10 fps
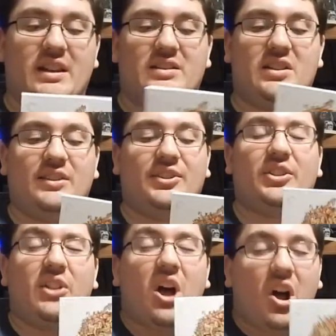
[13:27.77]
It's the
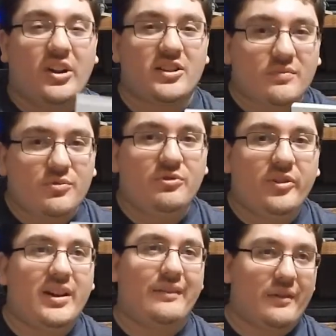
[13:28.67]
longest
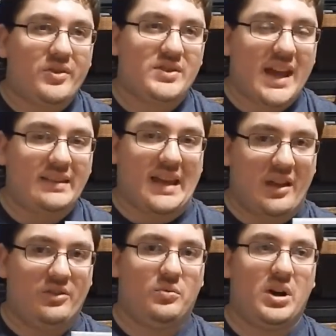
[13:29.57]
movie I've ever sat
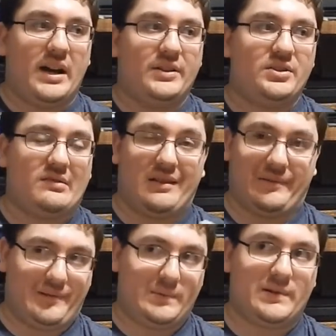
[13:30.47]
down to watch. I
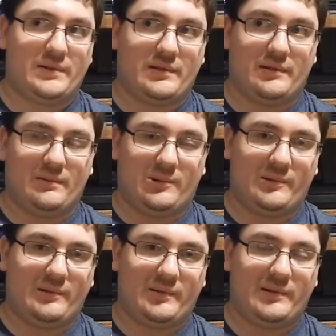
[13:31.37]
have not watched the
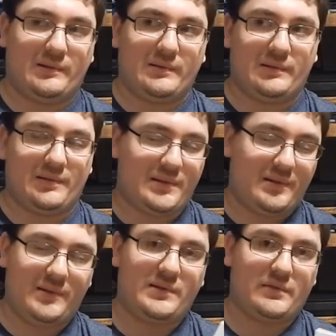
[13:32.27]
Lord of the Rings extended
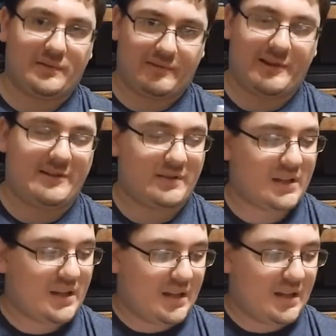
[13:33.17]
series, so don't ask.